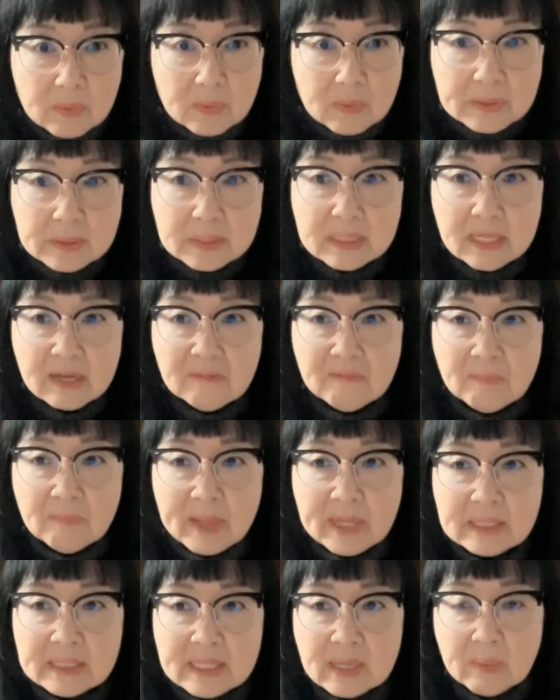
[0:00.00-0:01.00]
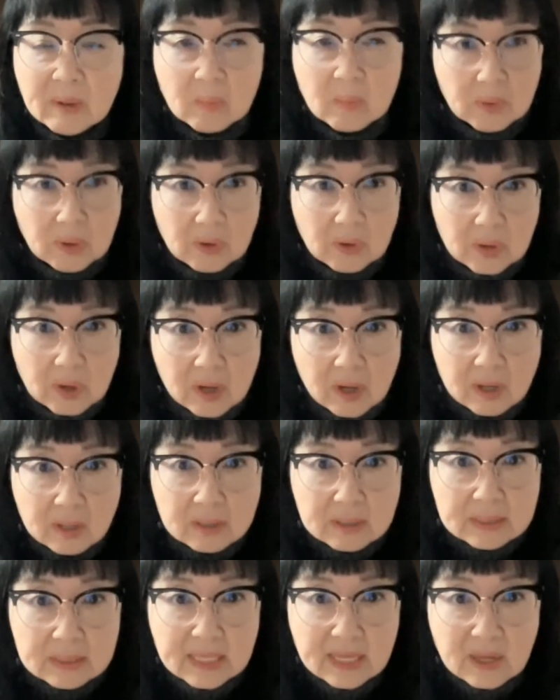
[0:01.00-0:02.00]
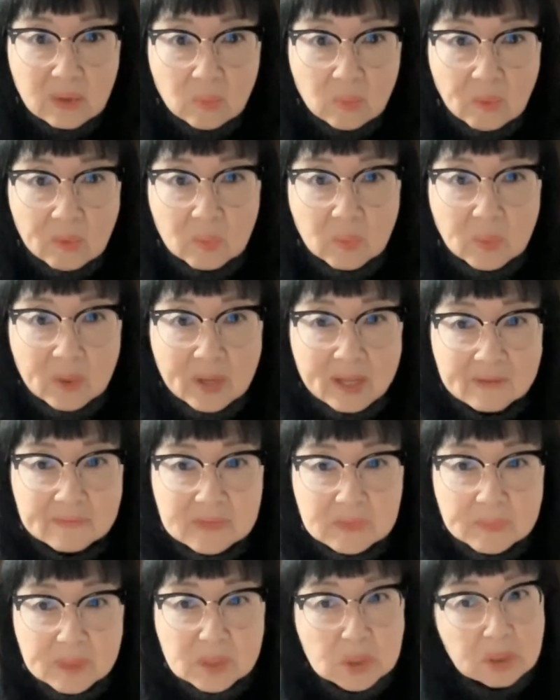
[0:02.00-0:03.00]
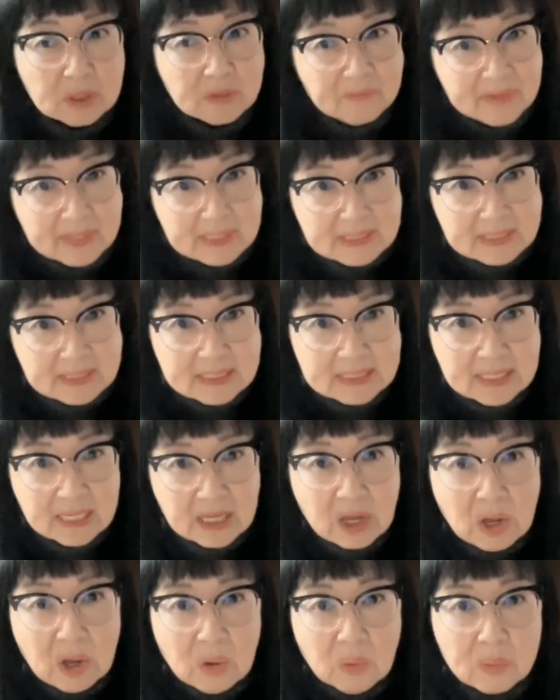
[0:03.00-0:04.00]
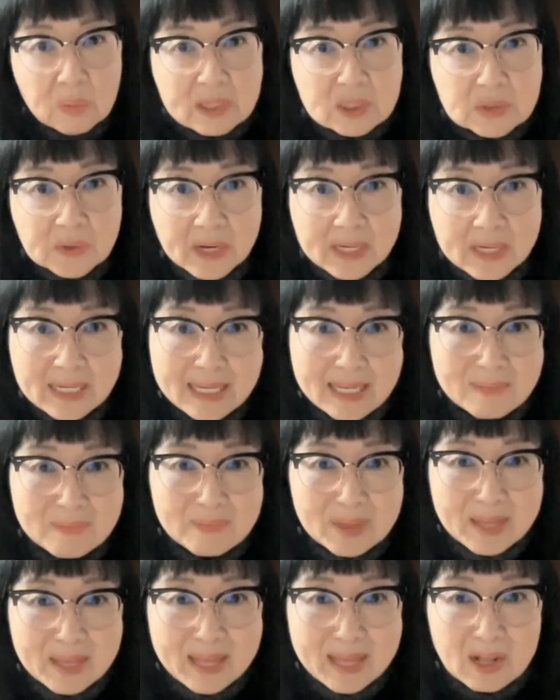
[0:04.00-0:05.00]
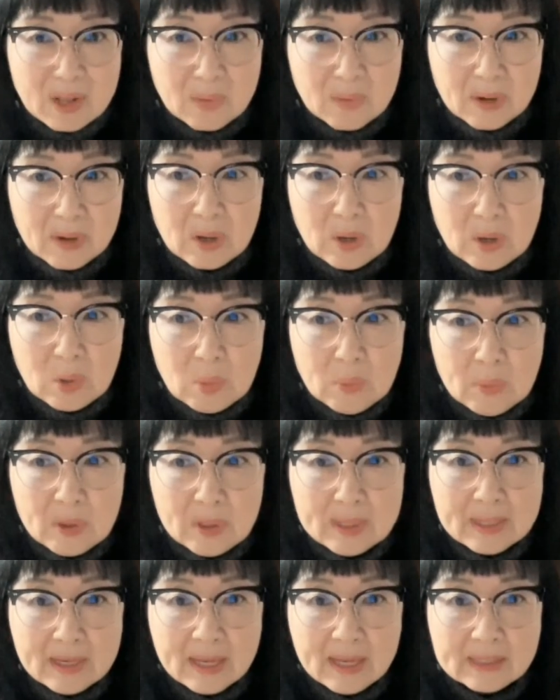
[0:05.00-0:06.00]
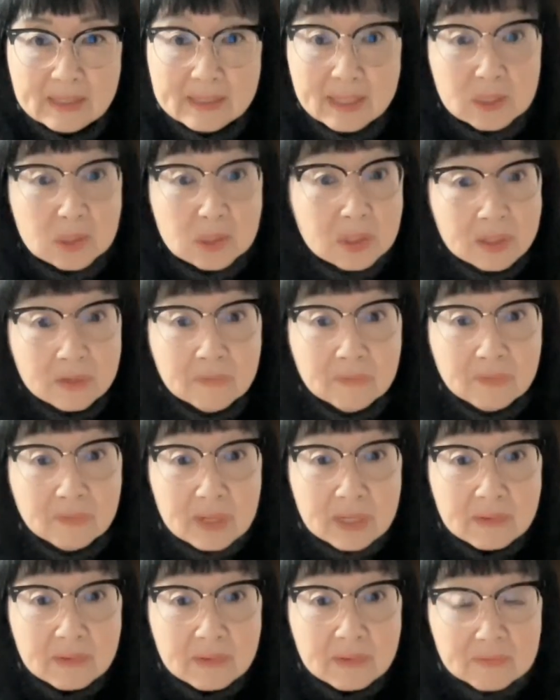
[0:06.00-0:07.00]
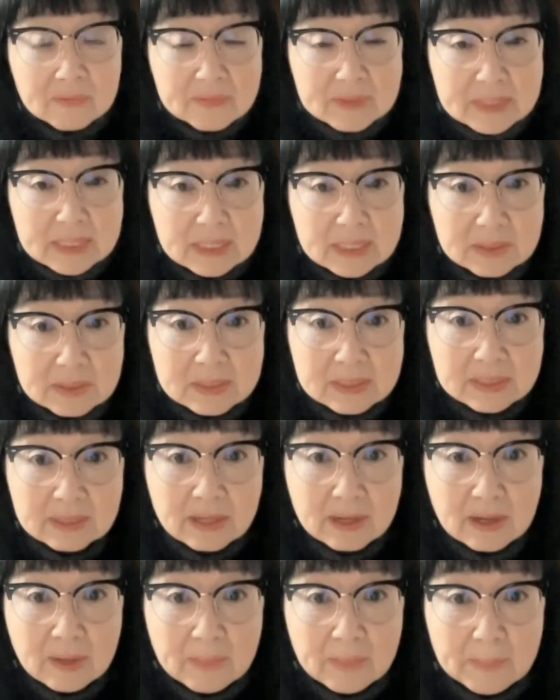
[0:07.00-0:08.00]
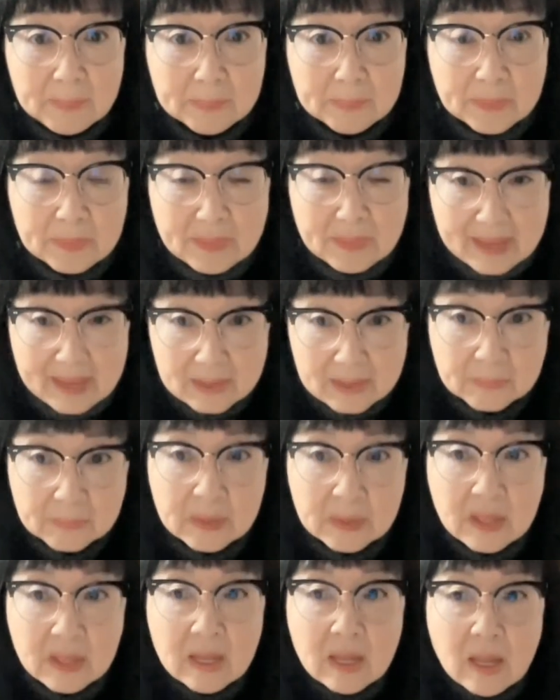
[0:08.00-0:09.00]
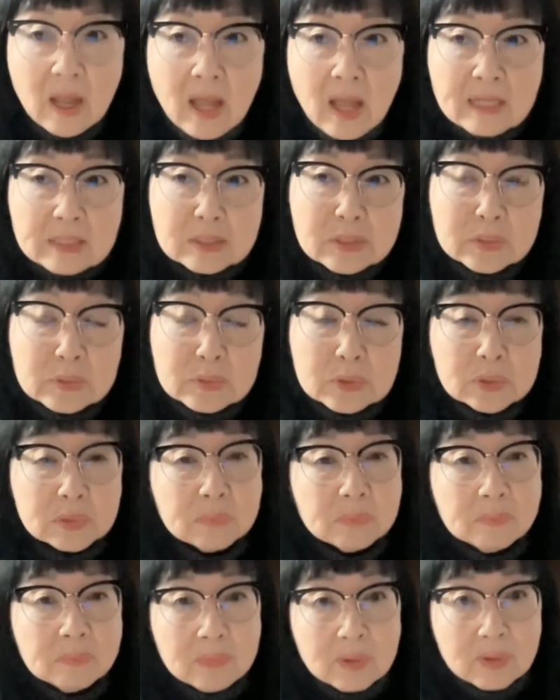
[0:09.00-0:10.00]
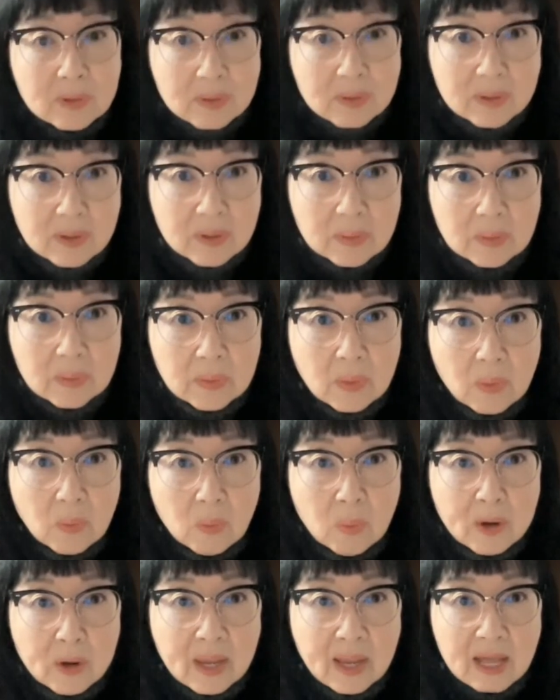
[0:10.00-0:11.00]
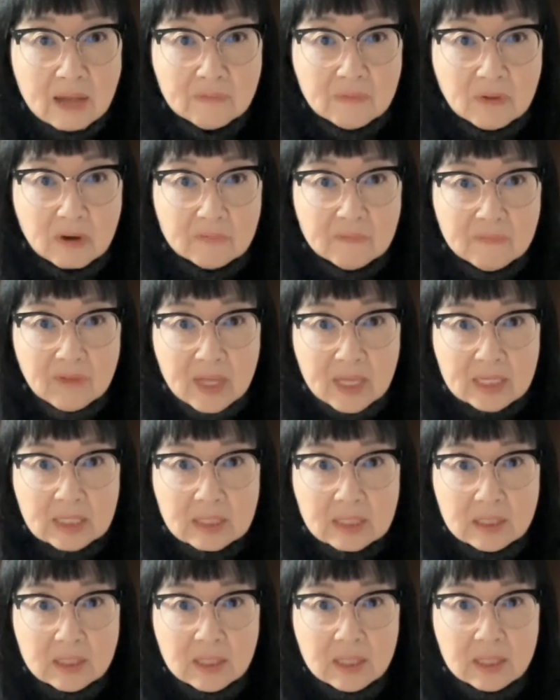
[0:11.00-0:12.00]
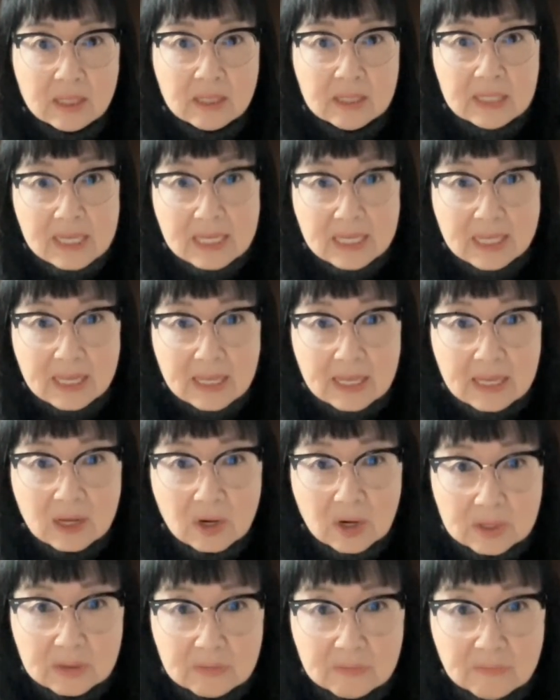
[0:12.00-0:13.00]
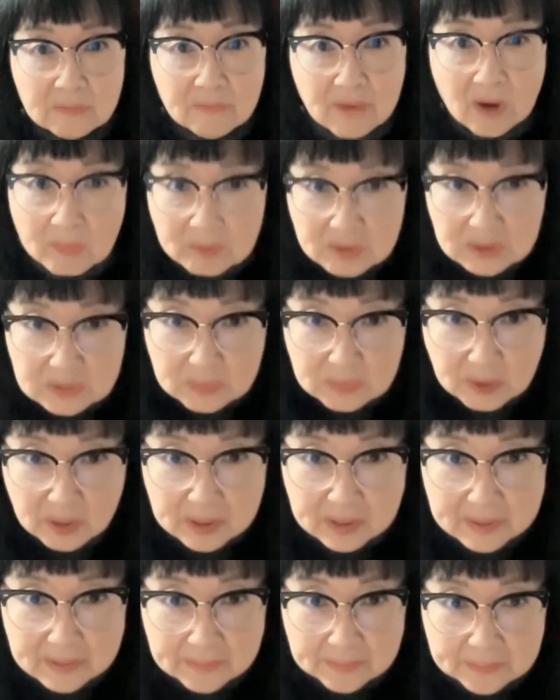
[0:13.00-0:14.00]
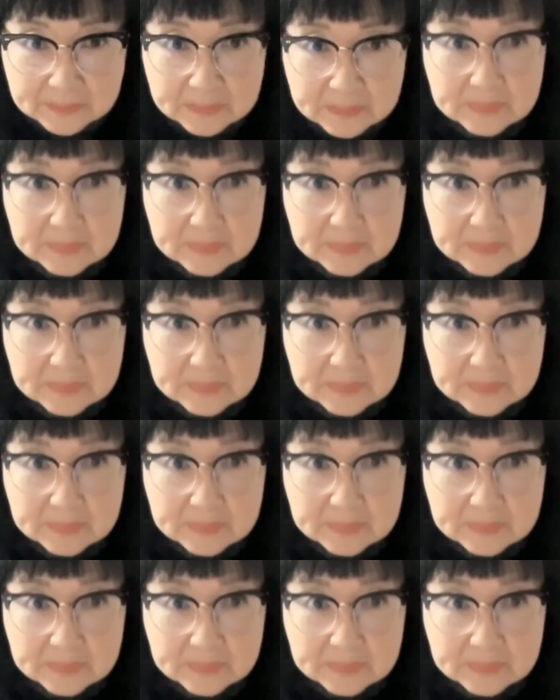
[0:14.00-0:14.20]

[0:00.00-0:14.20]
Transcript: with safe pandemic protocols, and when we have special events, we try to keep the gallery open and actually free for visitors then. So tomorrow, we have our final Nikkei Garden Farmers Market,